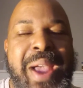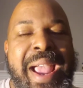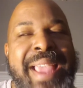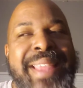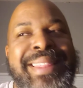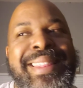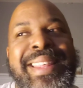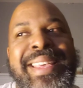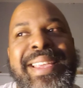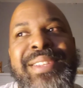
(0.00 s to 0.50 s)

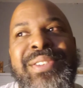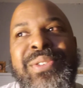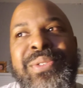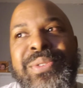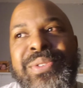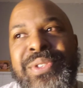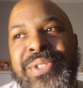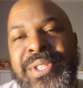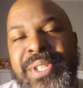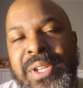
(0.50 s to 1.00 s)
and then
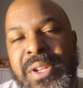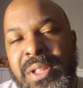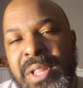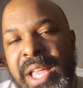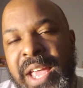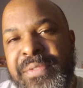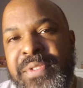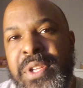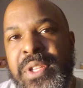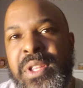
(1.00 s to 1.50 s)
you still
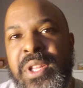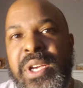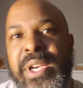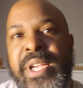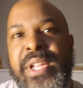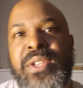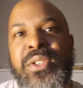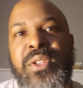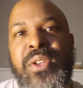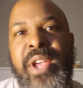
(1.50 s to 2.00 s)
have to
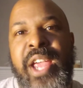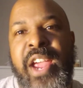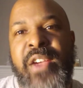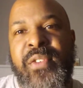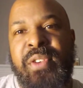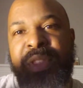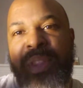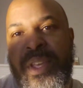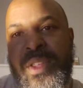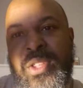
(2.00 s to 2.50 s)
look into
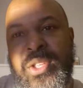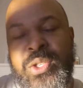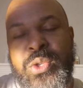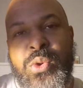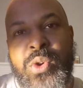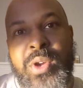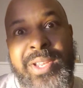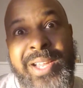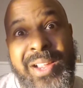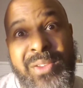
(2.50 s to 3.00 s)
everything that's
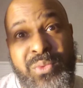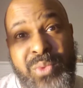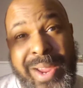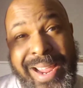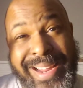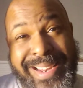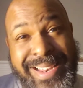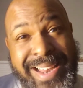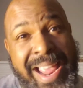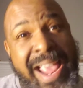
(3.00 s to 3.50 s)
going on
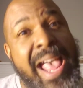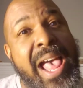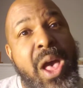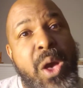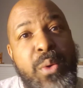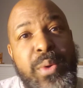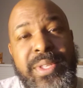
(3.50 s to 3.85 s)
right now.